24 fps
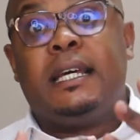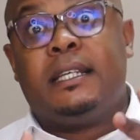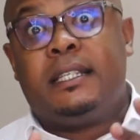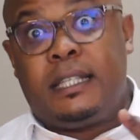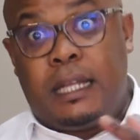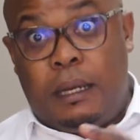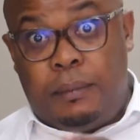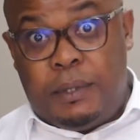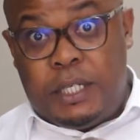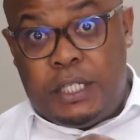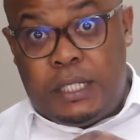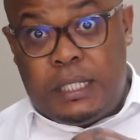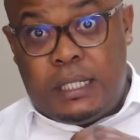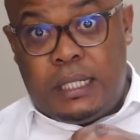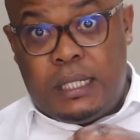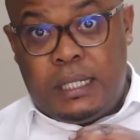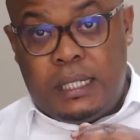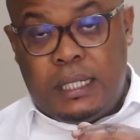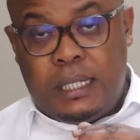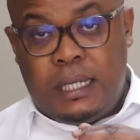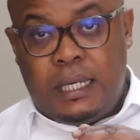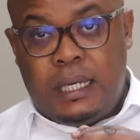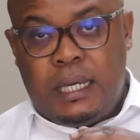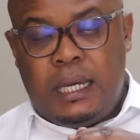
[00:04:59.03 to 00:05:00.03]
established
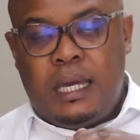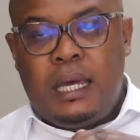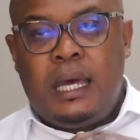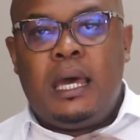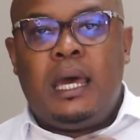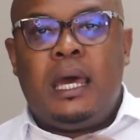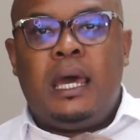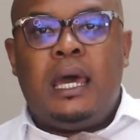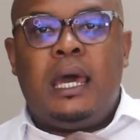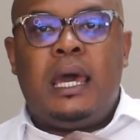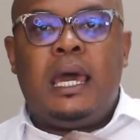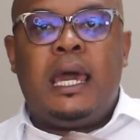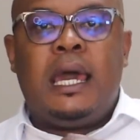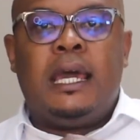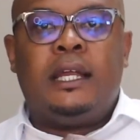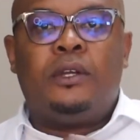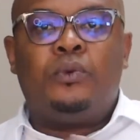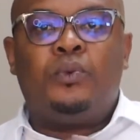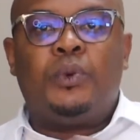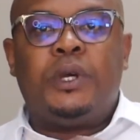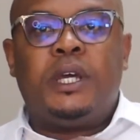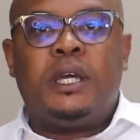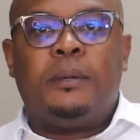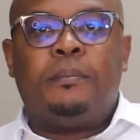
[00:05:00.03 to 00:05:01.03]

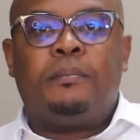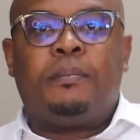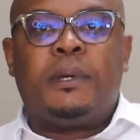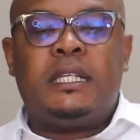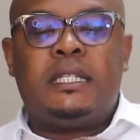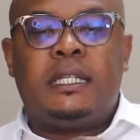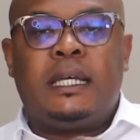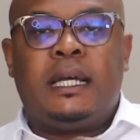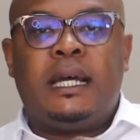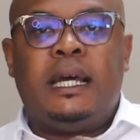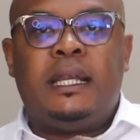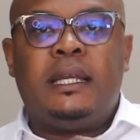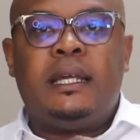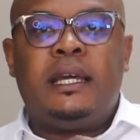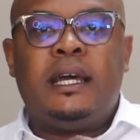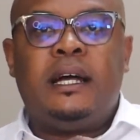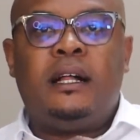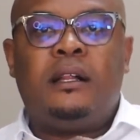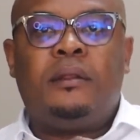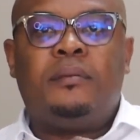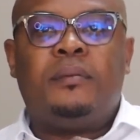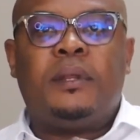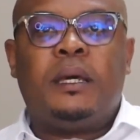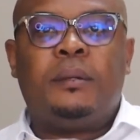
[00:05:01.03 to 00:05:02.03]
and we basically help